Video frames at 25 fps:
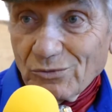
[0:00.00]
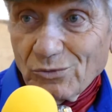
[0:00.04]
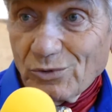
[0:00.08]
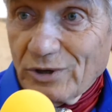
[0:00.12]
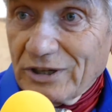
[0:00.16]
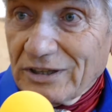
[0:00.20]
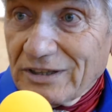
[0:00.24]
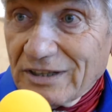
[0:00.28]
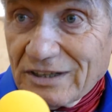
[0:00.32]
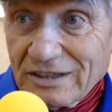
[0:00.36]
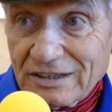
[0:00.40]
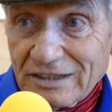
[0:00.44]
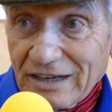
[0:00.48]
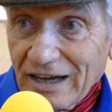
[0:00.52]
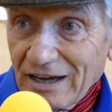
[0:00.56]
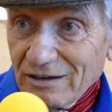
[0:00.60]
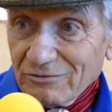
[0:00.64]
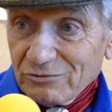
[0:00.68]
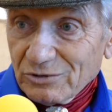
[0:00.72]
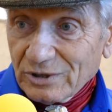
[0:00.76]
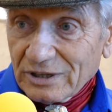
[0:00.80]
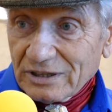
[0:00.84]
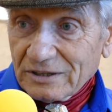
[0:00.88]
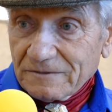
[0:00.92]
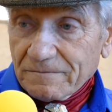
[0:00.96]
We didn't have
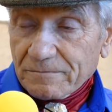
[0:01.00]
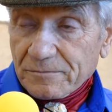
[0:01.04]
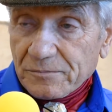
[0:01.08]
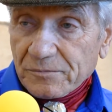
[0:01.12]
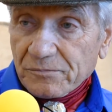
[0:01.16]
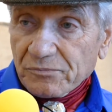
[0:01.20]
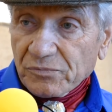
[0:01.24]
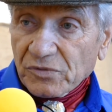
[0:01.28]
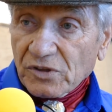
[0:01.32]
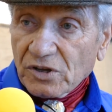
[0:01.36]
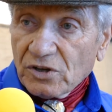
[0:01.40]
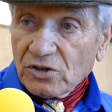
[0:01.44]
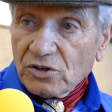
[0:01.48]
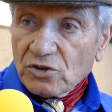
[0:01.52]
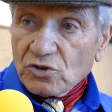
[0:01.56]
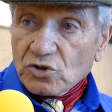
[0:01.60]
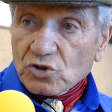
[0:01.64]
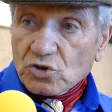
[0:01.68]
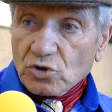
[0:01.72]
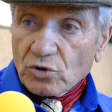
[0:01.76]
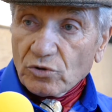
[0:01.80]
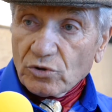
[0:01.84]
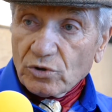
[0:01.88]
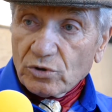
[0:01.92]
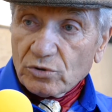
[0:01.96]
one.
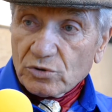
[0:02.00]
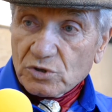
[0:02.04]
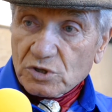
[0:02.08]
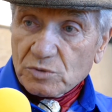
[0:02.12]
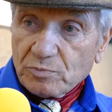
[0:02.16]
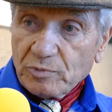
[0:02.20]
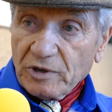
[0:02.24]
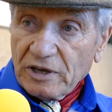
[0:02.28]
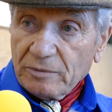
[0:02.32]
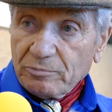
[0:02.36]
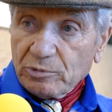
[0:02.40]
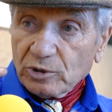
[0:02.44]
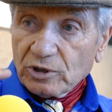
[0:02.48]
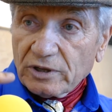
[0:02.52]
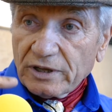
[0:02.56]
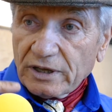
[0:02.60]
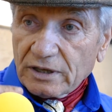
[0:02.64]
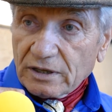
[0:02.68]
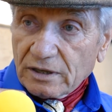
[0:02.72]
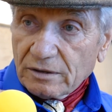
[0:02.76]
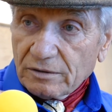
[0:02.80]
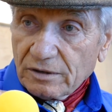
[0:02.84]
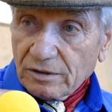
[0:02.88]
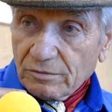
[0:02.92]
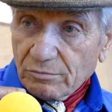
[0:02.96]
So those people that
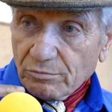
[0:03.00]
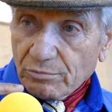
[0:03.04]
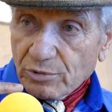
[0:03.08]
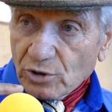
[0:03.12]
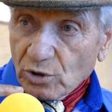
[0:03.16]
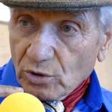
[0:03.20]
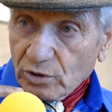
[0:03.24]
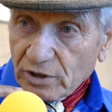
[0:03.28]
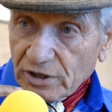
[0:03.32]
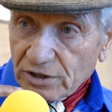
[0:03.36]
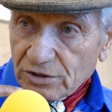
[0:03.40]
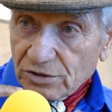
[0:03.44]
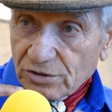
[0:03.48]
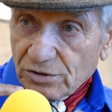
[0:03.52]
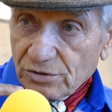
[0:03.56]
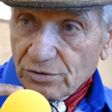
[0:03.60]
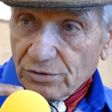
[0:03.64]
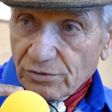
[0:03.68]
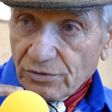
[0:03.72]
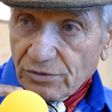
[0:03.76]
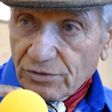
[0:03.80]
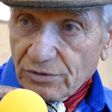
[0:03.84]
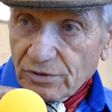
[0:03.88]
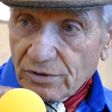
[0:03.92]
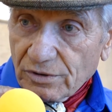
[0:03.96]
broke a
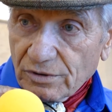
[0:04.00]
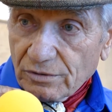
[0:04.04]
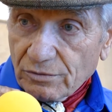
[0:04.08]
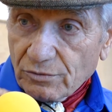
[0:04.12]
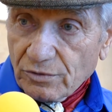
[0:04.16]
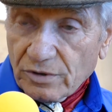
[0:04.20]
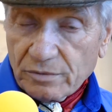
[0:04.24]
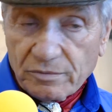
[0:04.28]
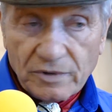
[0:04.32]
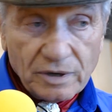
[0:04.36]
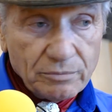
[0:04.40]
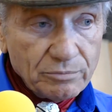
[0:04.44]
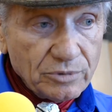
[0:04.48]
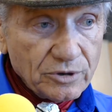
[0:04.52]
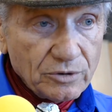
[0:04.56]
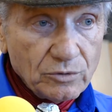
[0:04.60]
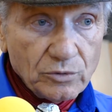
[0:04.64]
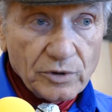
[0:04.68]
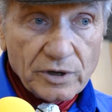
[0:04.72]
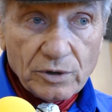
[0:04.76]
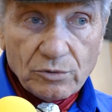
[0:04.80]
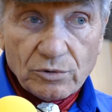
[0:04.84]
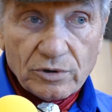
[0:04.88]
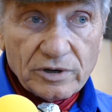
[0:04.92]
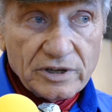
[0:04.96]
tooth, remember
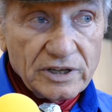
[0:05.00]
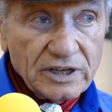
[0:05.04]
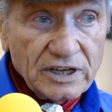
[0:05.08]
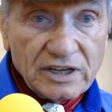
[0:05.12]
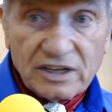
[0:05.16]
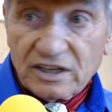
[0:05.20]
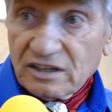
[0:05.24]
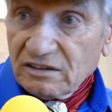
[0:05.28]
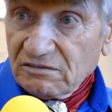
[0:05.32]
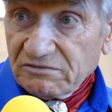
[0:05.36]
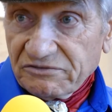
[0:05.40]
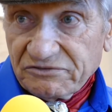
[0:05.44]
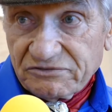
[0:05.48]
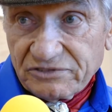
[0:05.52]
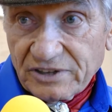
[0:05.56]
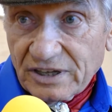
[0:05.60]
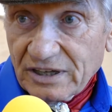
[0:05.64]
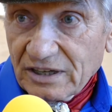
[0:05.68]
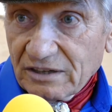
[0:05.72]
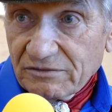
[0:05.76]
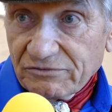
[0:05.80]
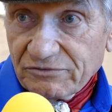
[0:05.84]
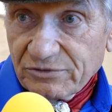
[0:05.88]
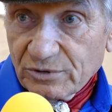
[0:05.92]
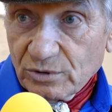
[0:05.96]
we were eating
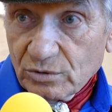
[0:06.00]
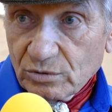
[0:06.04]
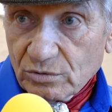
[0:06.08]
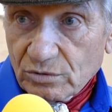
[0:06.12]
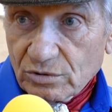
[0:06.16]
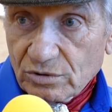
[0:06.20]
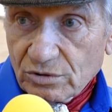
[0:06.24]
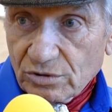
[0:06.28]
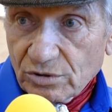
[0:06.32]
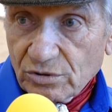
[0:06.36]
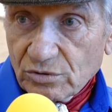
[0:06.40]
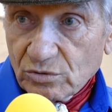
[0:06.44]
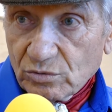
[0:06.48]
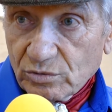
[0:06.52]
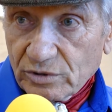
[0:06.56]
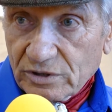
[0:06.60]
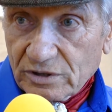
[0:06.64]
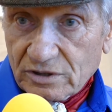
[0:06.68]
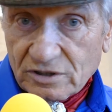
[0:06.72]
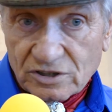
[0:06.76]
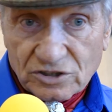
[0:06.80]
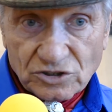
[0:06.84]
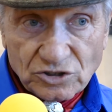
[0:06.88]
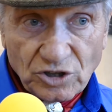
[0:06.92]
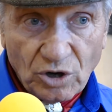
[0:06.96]
funny food too with
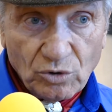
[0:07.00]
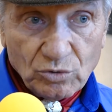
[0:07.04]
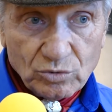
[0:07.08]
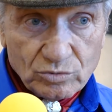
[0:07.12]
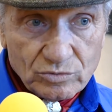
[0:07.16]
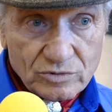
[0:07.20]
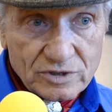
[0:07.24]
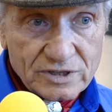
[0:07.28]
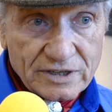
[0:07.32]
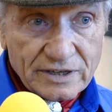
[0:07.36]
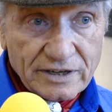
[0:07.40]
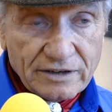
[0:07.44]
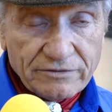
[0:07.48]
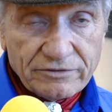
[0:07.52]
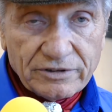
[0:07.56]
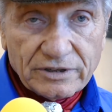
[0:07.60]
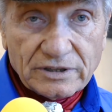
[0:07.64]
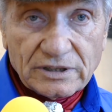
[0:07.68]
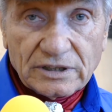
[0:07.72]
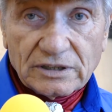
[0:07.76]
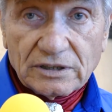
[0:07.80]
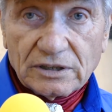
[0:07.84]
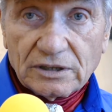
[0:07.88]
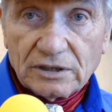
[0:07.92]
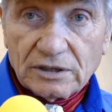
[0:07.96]
stones and
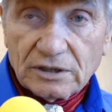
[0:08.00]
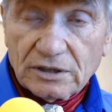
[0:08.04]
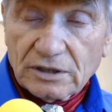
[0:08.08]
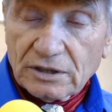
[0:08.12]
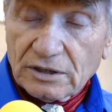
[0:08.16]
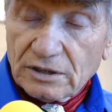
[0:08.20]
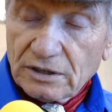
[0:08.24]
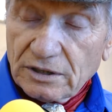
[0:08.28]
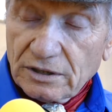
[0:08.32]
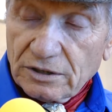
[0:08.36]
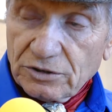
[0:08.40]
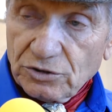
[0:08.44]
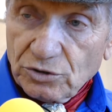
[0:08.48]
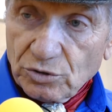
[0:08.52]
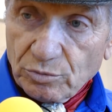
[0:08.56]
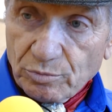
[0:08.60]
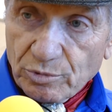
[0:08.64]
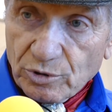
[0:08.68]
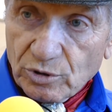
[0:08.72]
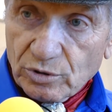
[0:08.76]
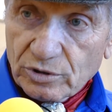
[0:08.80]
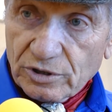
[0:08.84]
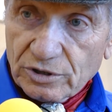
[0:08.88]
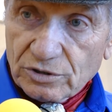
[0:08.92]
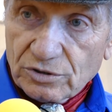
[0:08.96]
everything. You
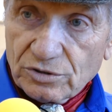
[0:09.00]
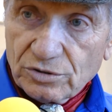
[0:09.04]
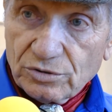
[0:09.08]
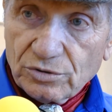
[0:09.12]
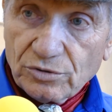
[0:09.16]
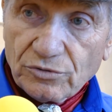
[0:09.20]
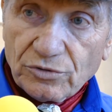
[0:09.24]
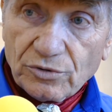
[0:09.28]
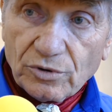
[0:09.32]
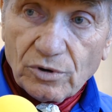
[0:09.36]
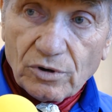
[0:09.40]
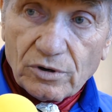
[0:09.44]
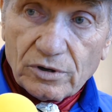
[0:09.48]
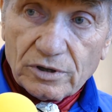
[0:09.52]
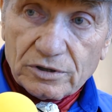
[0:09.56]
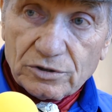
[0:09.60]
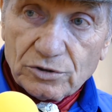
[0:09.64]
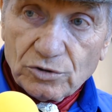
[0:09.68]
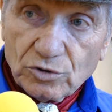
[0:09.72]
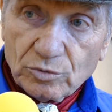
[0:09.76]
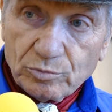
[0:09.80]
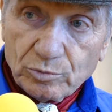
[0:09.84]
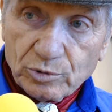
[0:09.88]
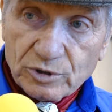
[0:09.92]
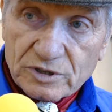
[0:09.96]
broke a tooth or a
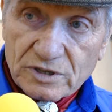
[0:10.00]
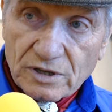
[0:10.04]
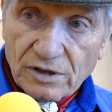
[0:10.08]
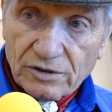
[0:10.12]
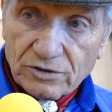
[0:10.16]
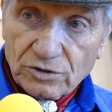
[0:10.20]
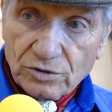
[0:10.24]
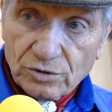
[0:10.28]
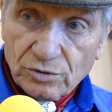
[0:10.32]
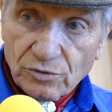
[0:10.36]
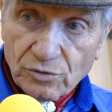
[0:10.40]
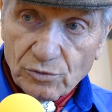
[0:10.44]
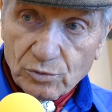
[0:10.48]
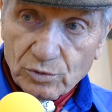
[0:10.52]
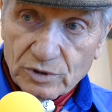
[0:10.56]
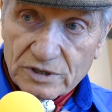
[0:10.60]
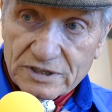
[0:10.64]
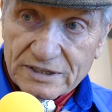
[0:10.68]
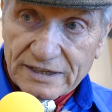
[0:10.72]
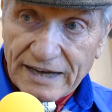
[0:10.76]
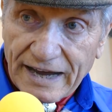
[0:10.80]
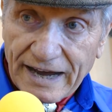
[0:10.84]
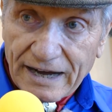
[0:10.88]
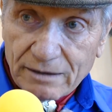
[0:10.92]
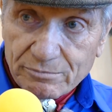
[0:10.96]
tooth was
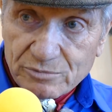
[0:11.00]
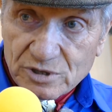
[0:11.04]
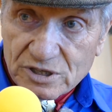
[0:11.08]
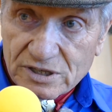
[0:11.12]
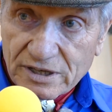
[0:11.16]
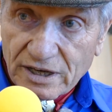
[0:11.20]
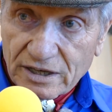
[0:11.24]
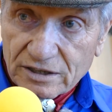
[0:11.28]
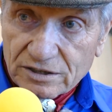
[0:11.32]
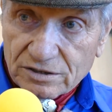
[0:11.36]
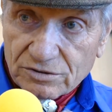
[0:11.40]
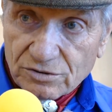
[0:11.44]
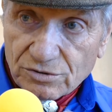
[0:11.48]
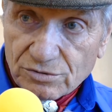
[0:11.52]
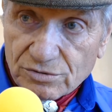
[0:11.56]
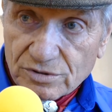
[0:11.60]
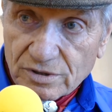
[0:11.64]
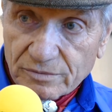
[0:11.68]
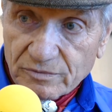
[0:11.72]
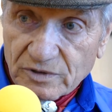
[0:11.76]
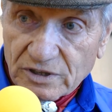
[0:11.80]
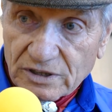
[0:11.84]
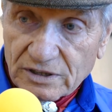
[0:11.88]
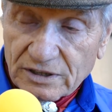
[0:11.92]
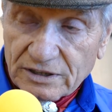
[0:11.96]
abscessed or
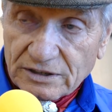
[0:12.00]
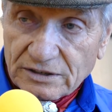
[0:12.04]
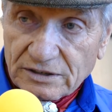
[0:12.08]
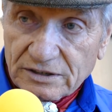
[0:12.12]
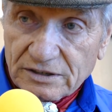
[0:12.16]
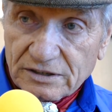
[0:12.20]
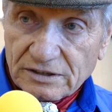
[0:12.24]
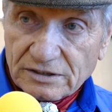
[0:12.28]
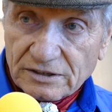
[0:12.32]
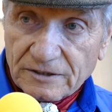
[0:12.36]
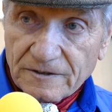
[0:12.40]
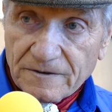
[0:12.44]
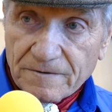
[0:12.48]
something like this,